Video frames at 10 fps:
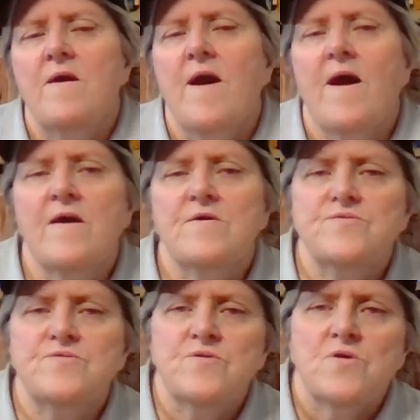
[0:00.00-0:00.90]

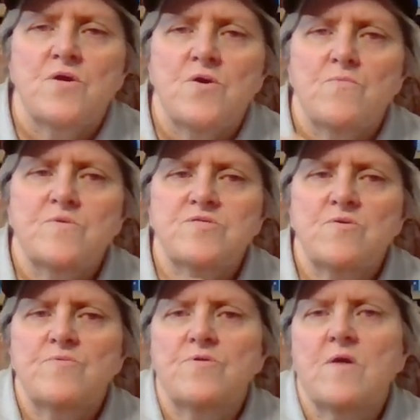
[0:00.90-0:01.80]
as what's
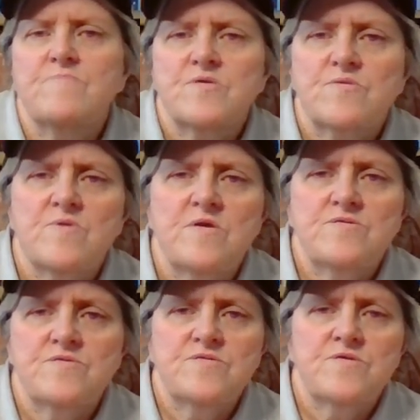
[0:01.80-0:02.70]
known in object
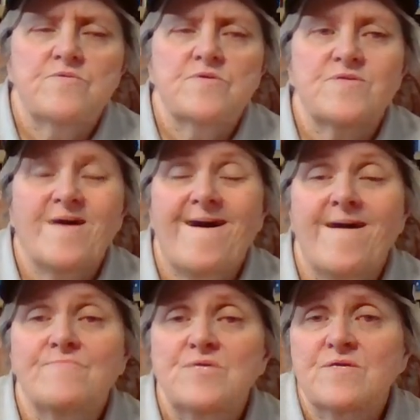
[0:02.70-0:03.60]
relations theory as
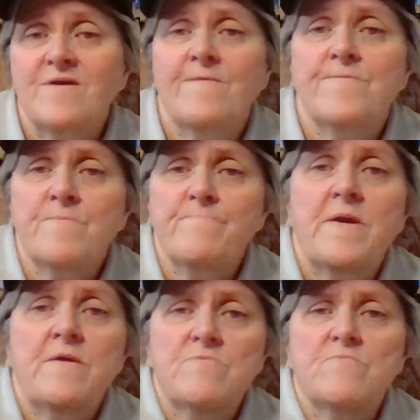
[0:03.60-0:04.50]
object other
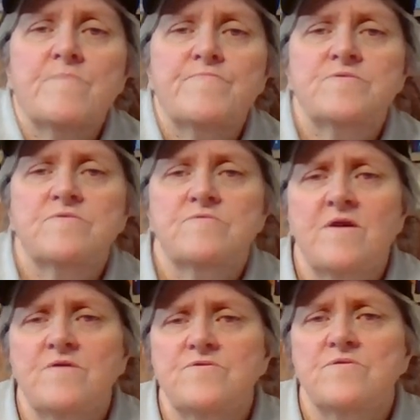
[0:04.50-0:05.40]
parent
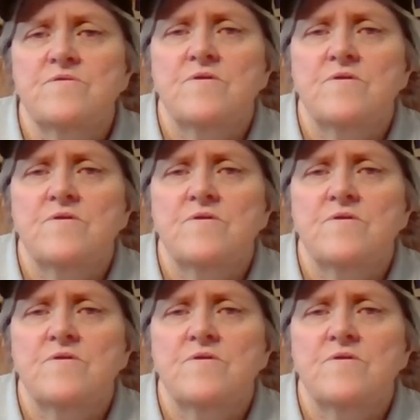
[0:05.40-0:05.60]
representation.